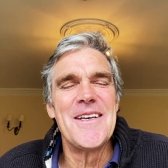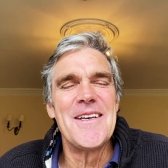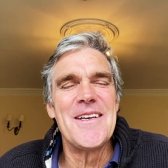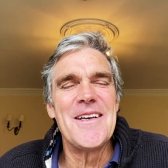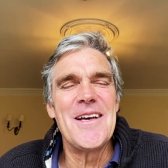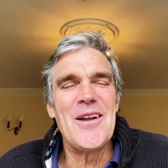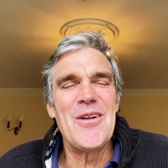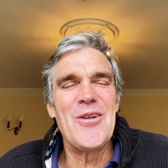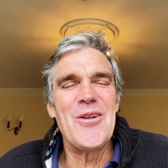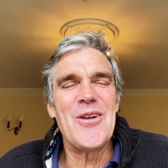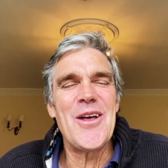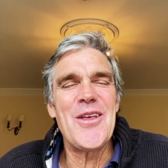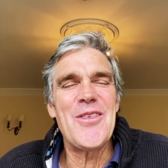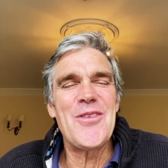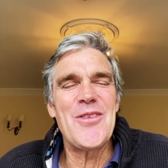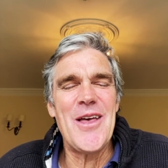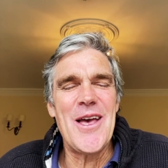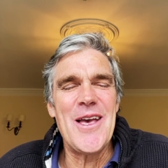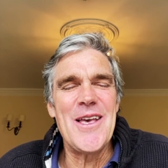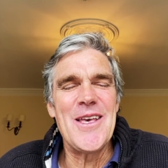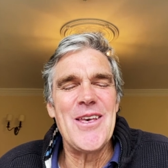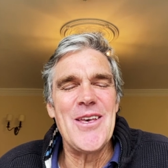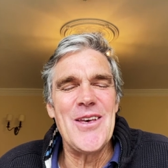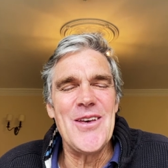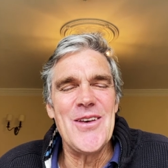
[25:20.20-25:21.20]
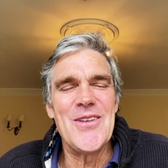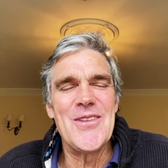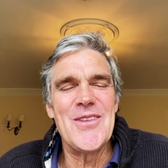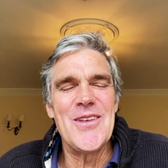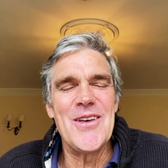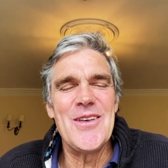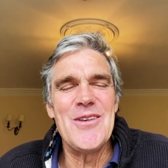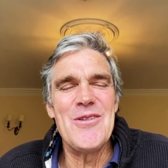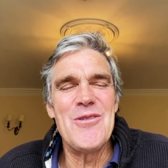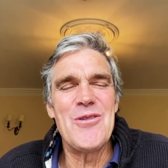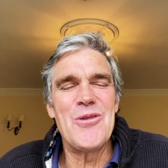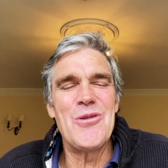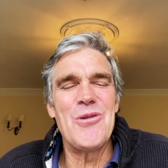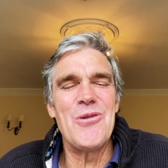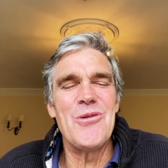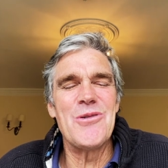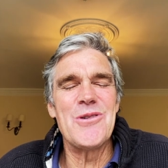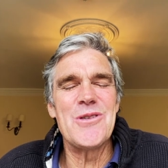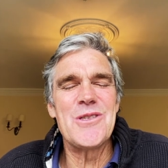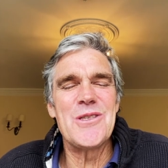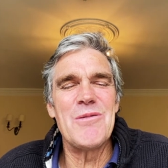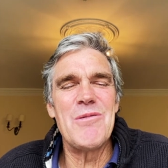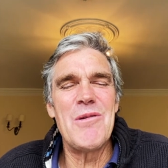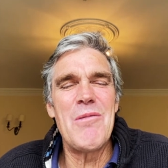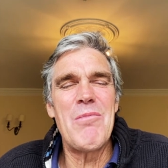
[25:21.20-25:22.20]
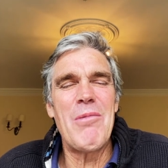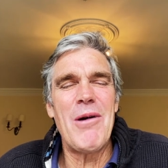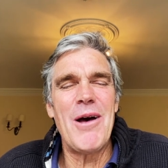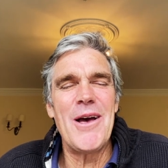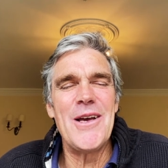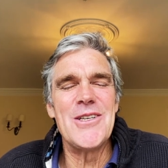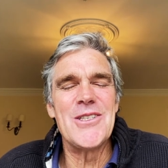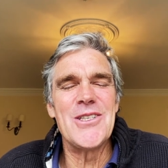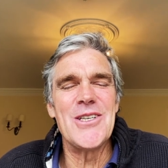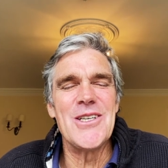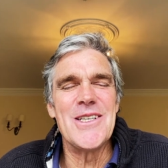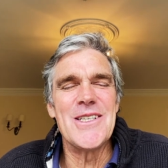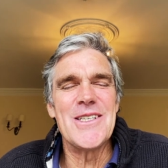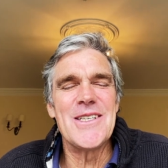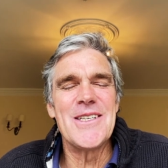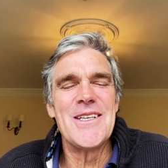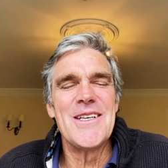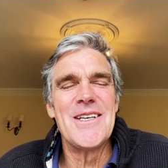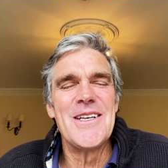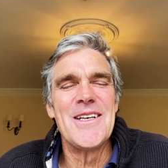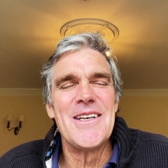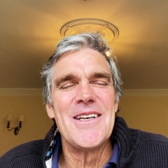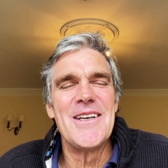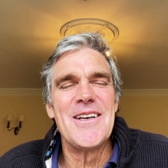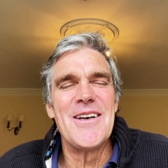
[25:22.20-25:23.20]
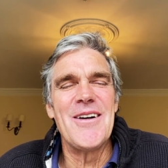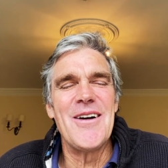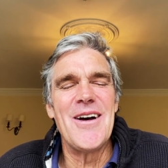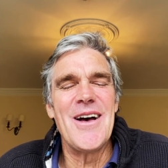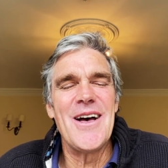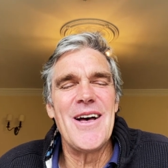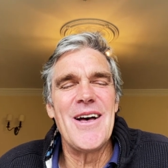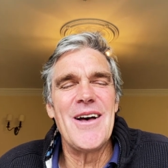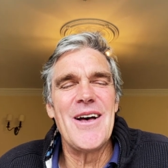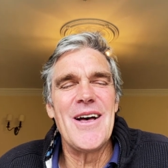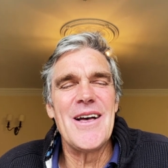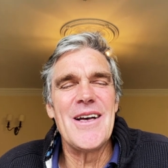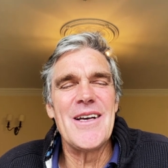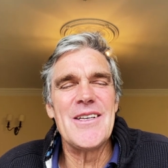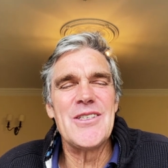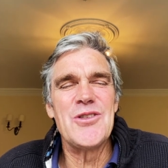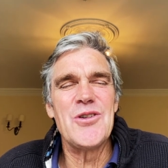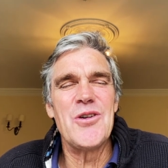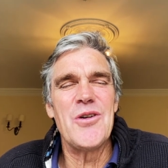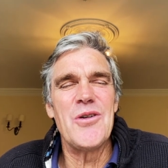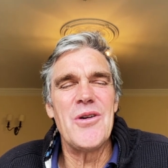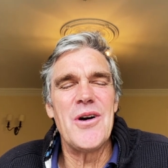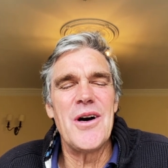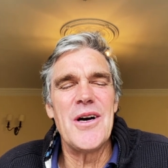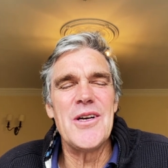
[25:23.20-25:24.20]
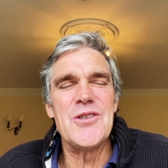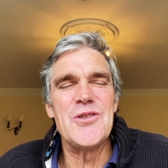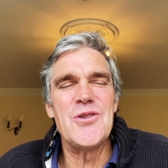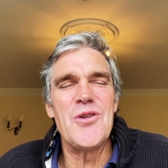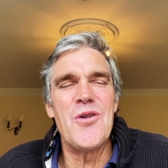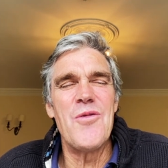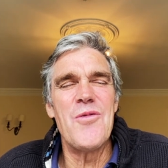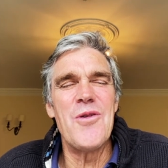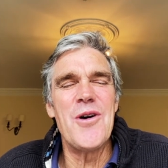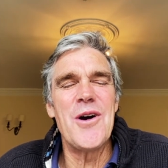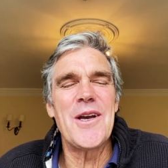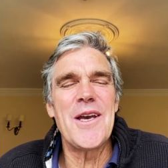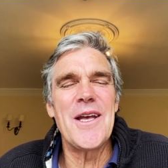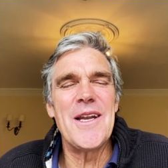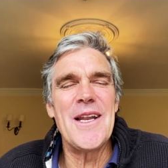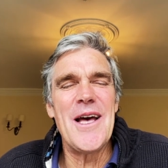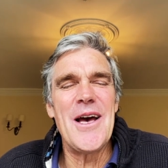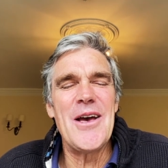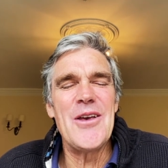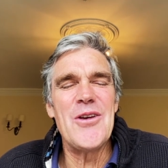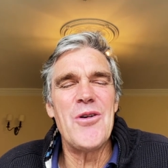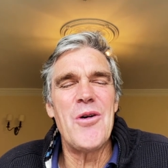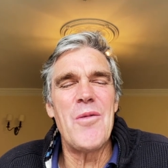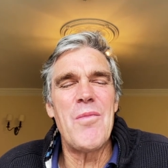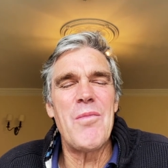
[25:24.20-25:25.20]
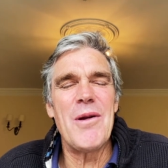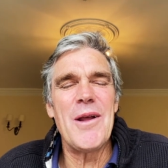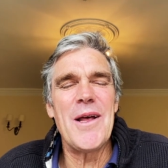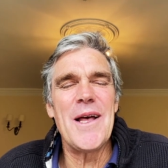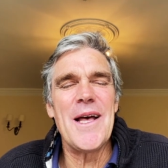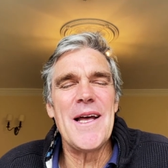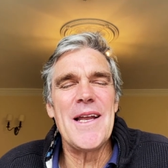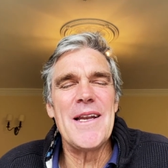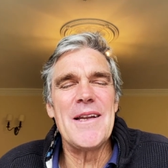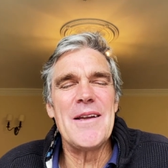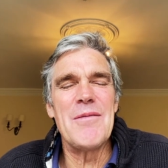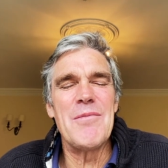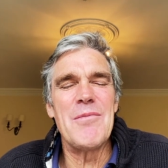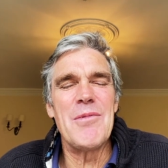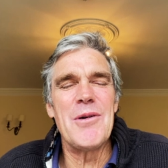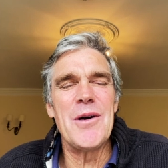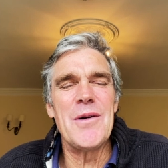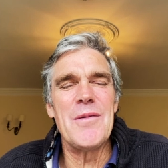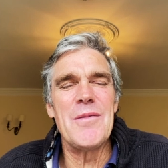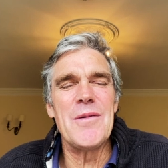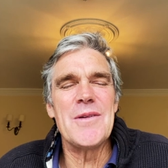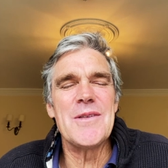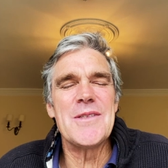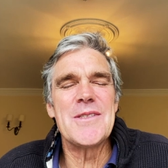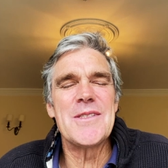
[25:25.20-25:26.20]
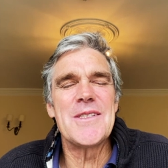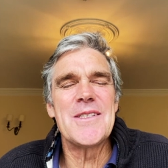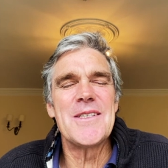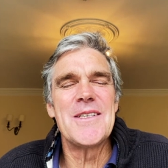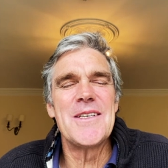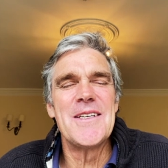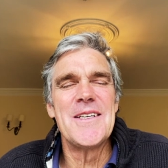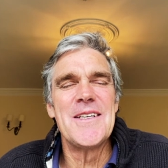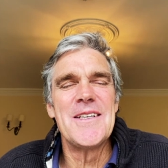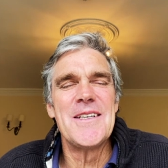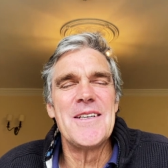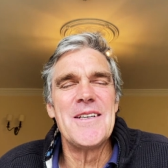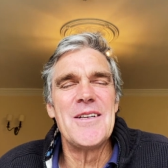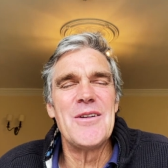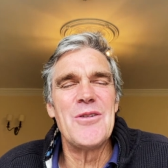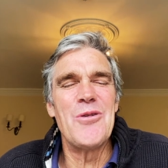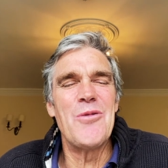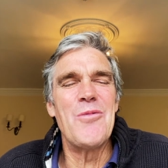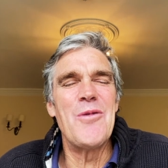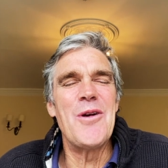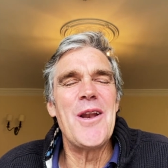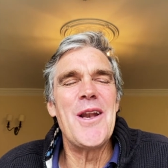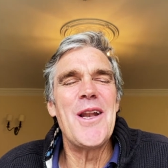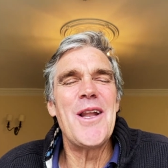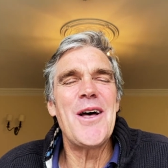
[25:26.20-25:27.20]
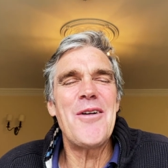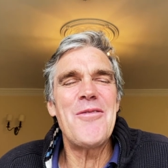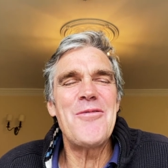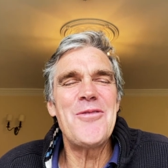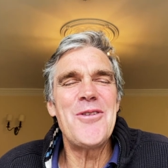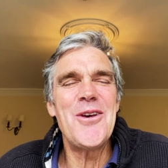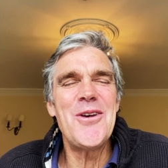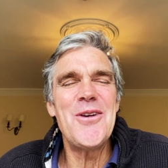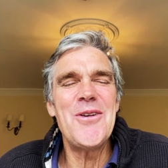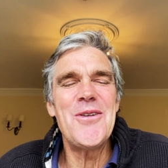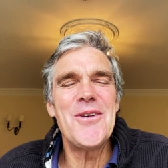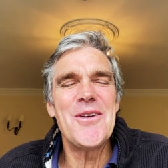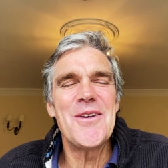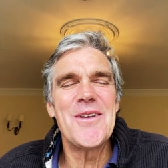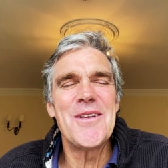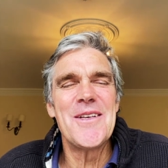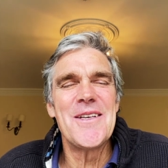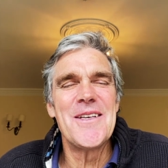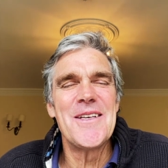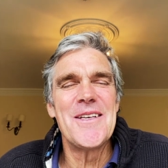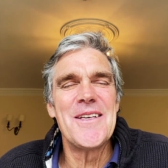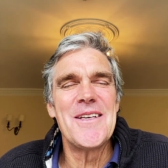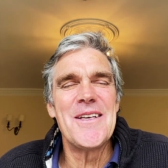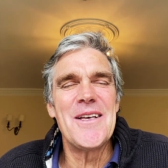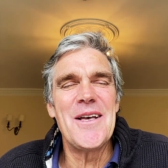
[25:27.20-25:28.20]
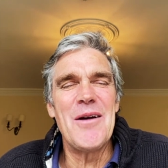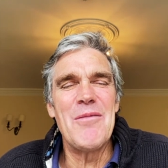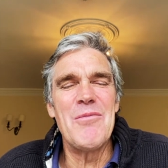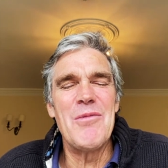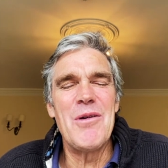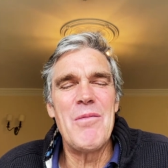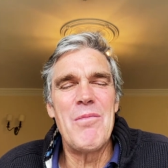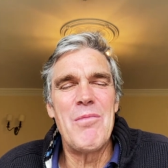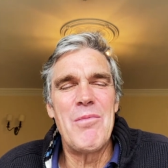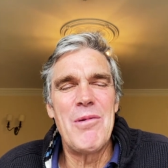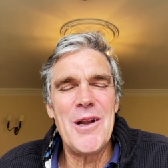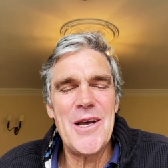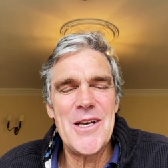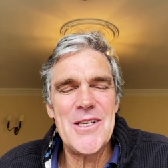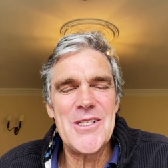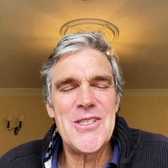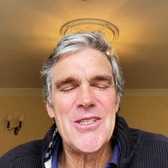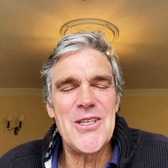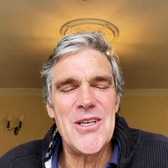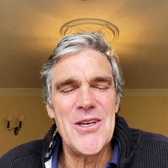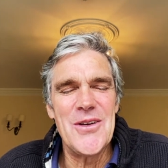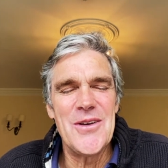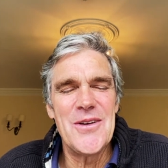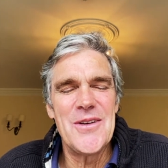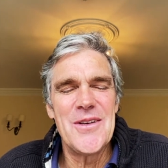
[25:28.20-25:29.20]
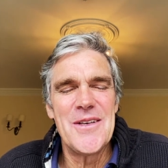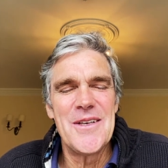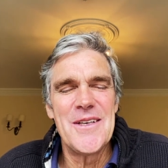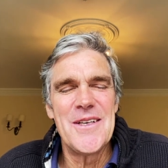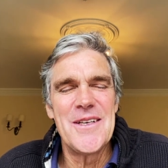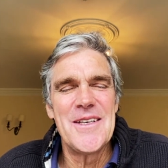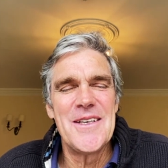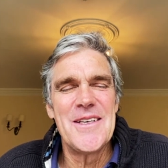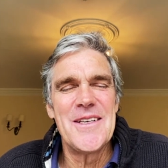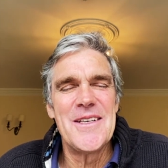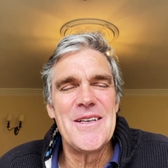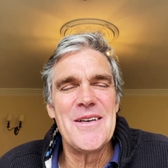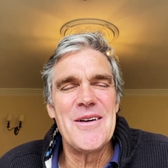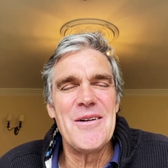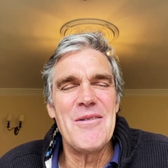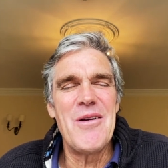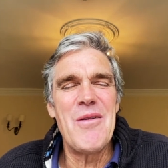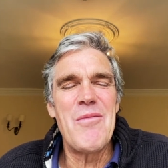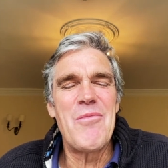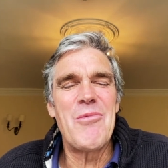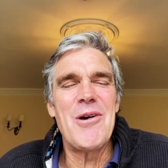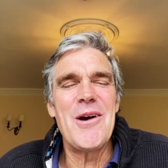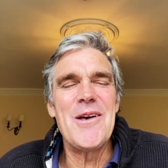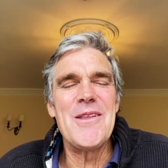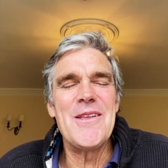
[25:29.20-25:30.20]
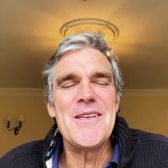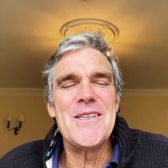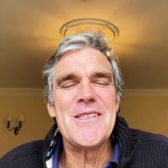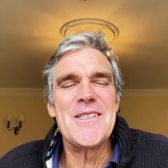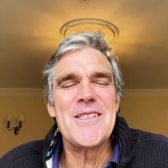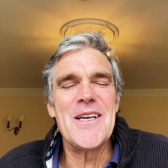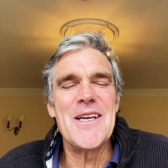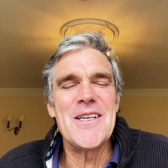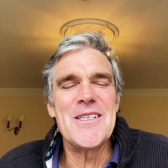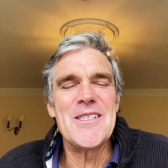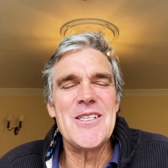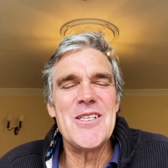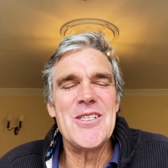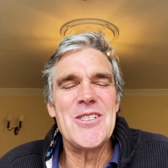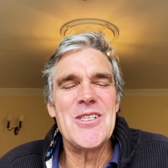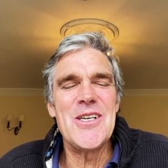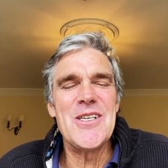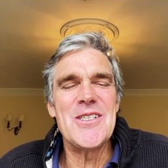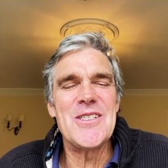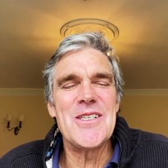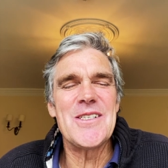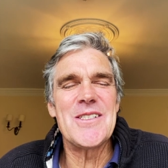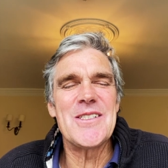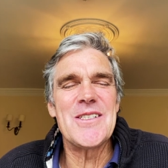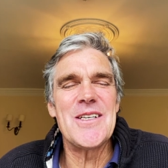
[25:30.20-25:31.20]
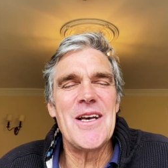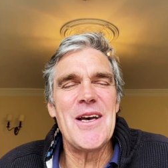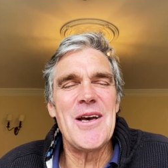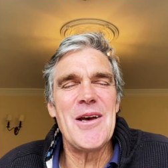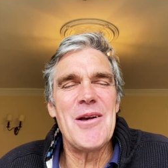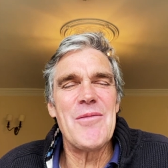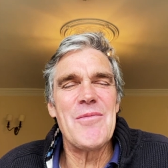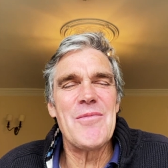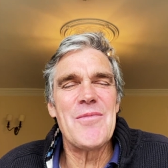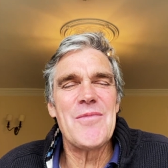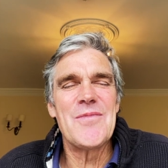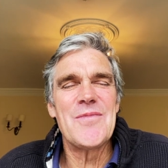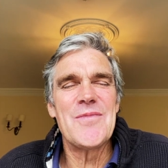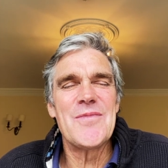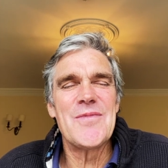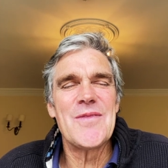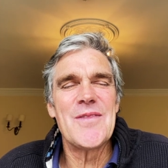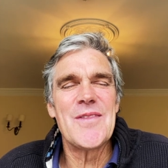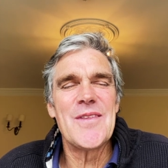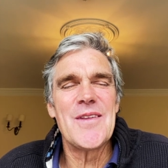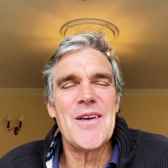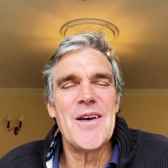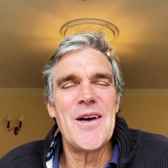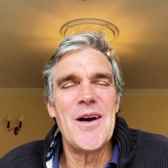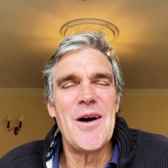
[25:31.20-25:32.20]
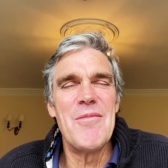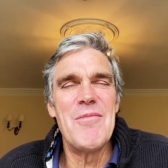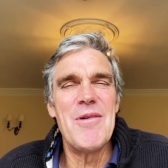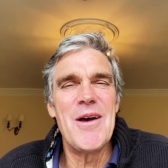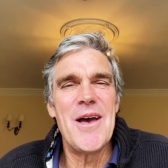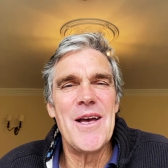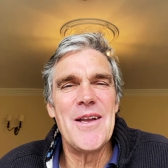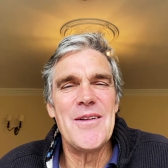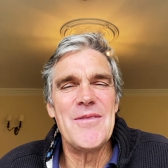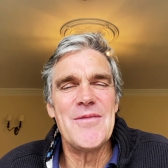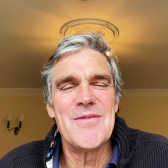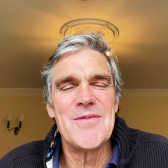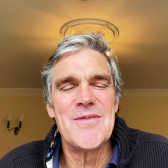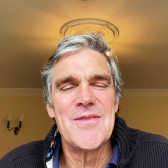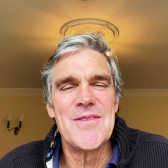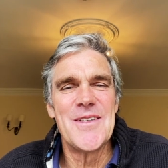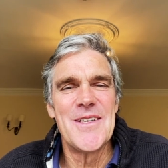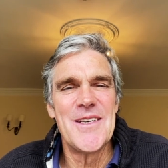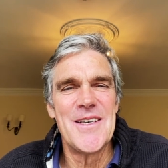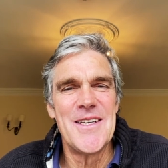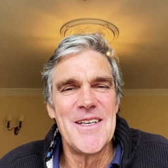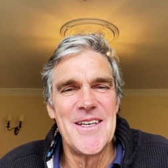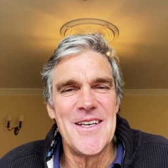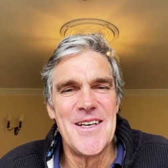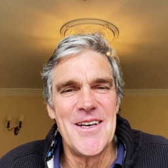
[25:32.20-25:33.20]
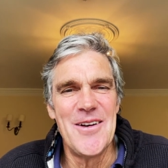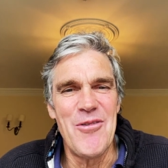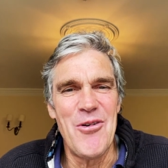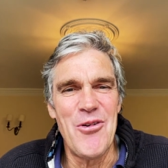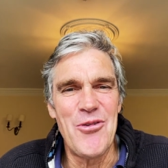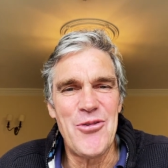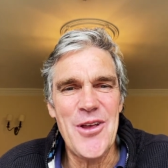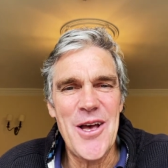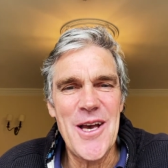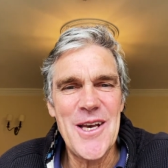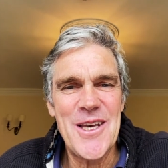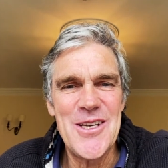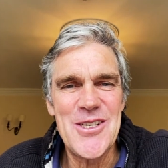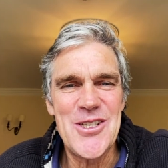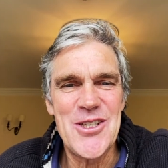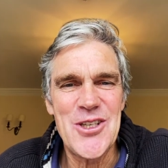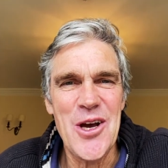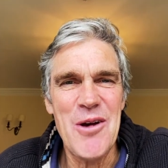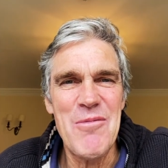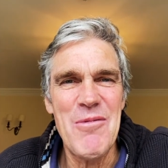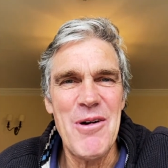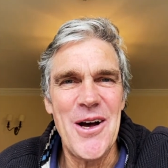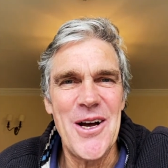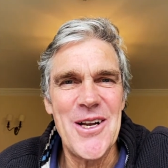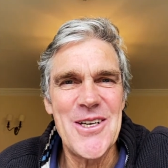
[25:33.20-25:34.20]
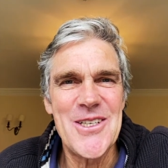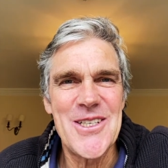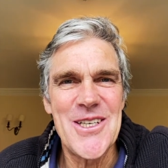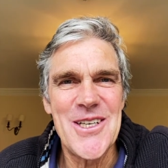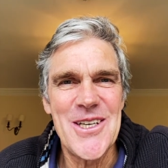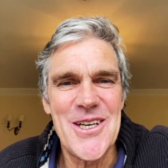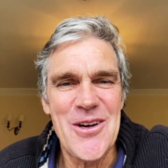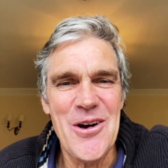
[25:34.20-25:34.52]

And Lord, I thank you that you called us to be patient uh, as, you're, as you're working out your plan and purpose. Lord, we love you and we bless you. And we pray these things in Jesus' name. Amen. Well, thank you so much.